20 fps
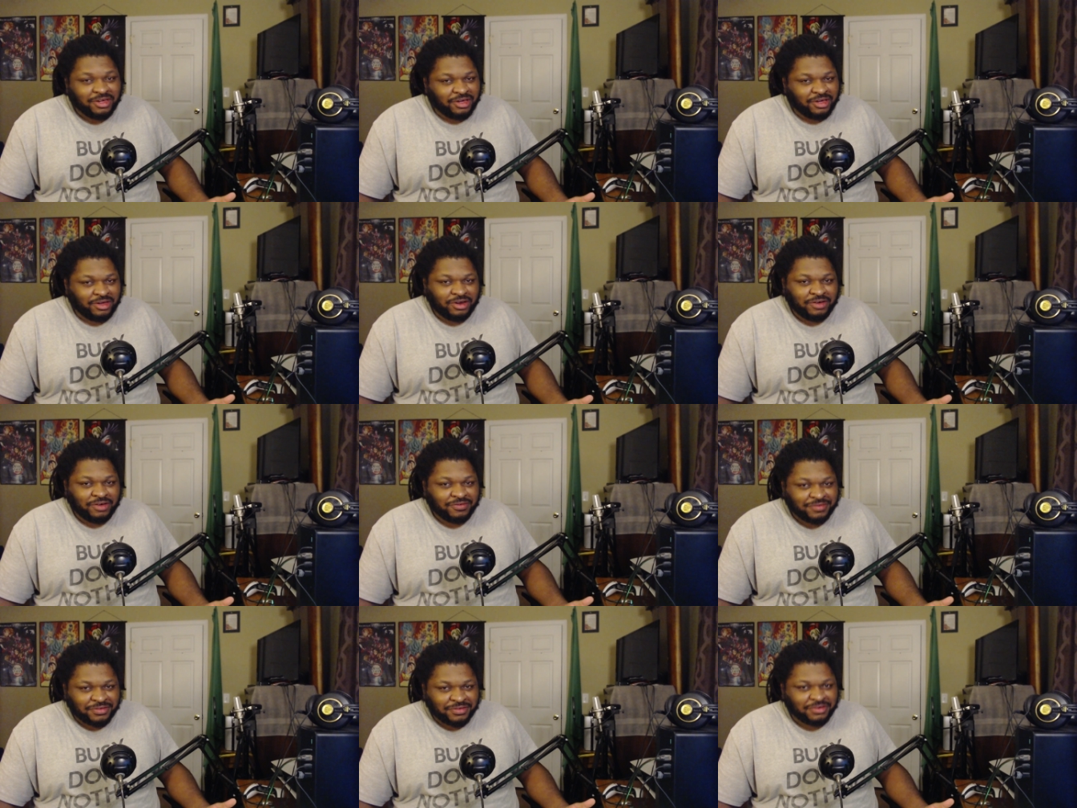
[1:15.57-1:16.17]

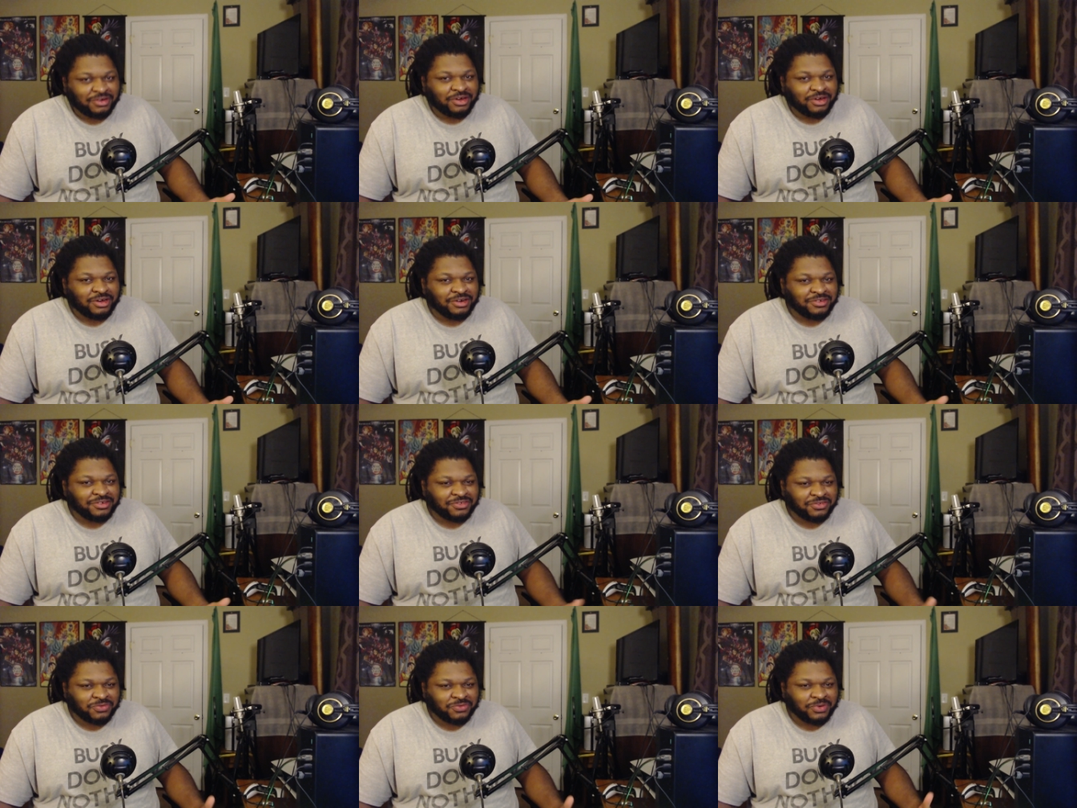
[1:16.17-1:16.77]
obviously the
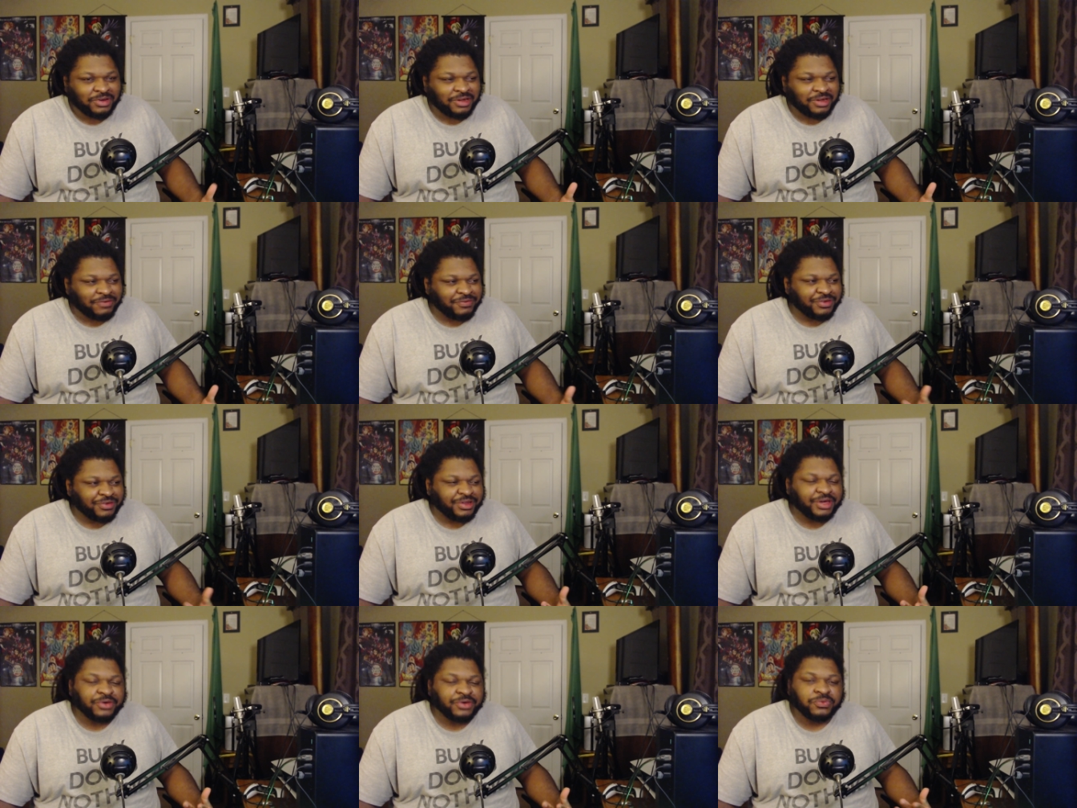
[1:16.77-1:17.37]
audience as well, I feel
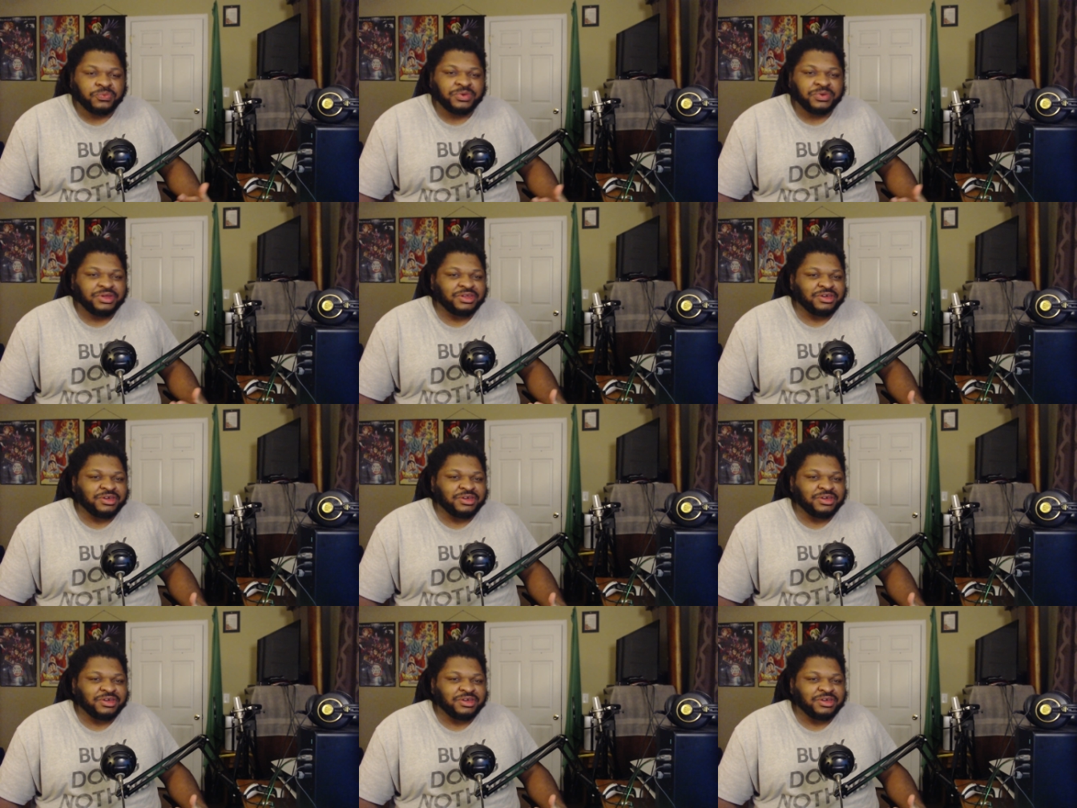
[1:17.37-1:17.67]
like we didn't